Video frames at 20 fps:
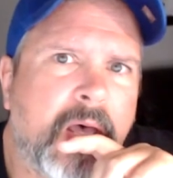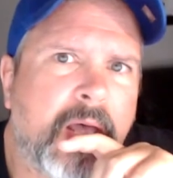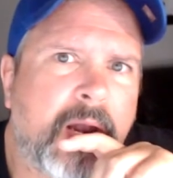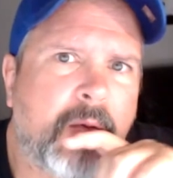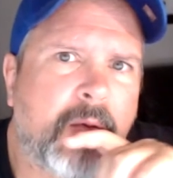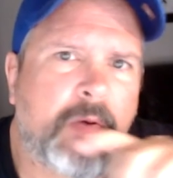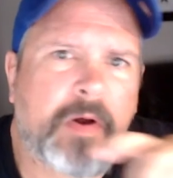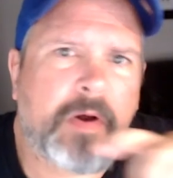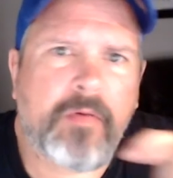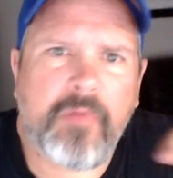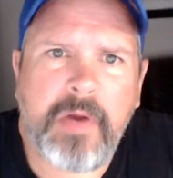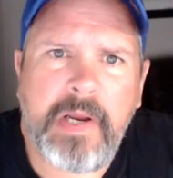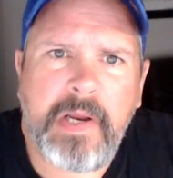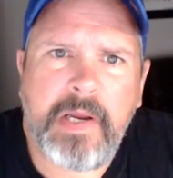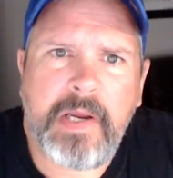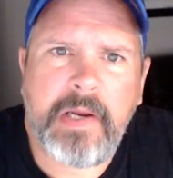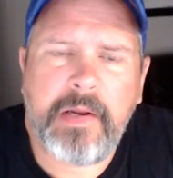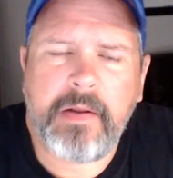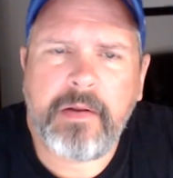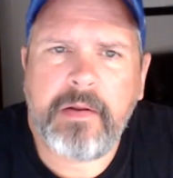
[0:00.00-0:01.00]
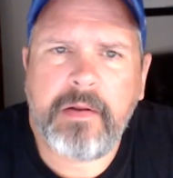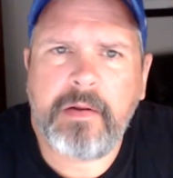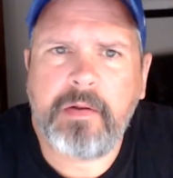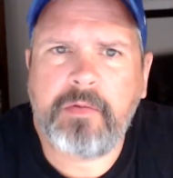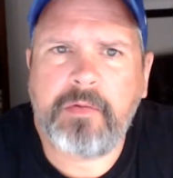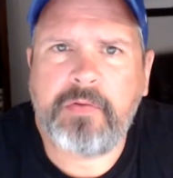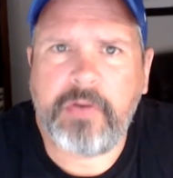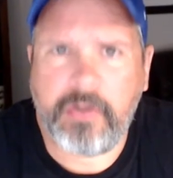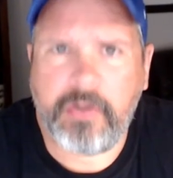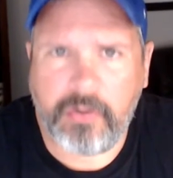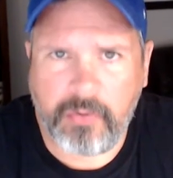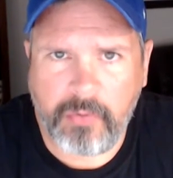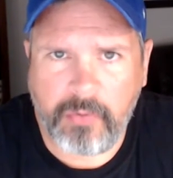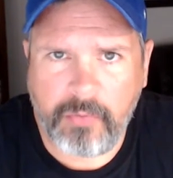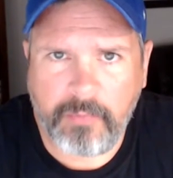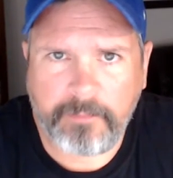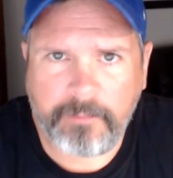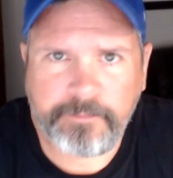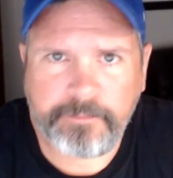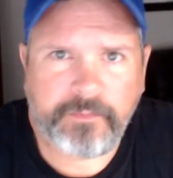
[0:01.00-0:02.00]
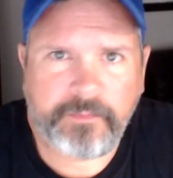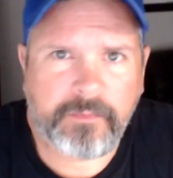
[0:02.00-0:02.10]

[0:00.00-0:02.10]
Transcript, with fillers: And I want to read to you